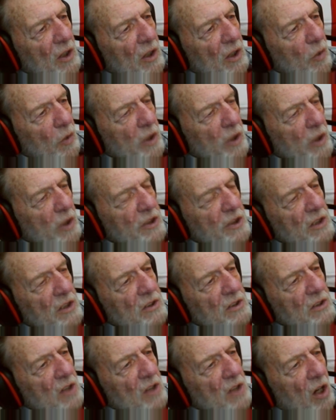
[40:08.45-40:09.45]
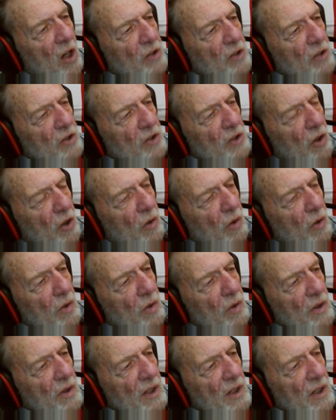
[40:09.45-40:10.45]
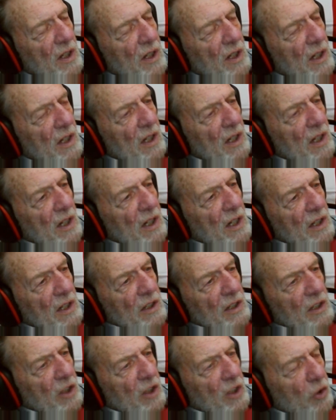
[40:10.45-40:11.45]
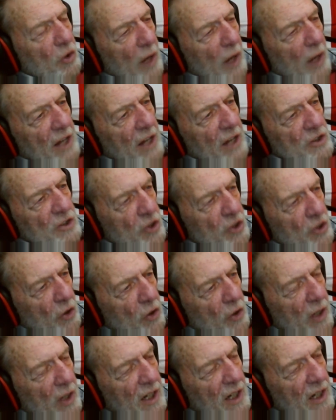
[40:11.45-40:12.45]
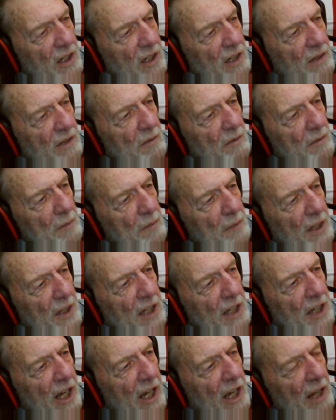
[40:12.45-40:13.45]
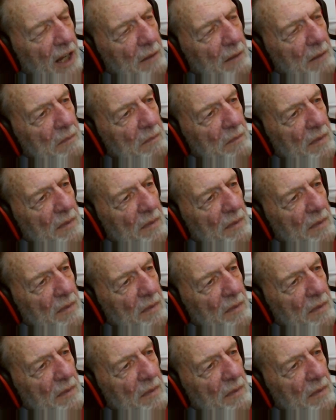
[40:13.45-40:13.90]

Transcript: which is also the grand jury, became